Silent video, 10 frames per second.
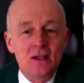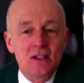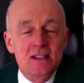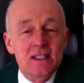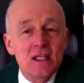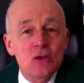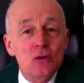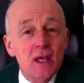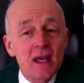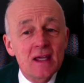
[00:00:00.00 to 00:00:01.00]
See, your
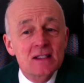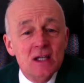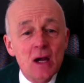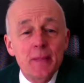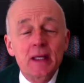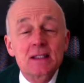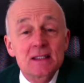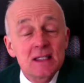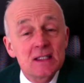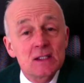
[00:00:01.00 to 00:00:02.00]
king is coming,
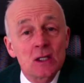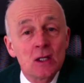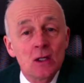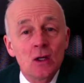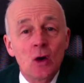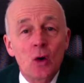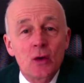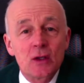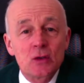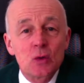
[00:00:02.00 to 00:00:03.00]
seated on
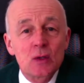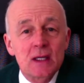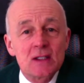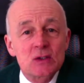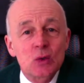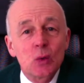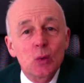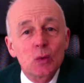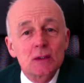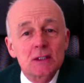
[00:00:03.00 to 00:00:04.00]
a donkey's
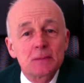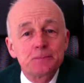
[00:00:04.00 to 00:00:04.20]
colt.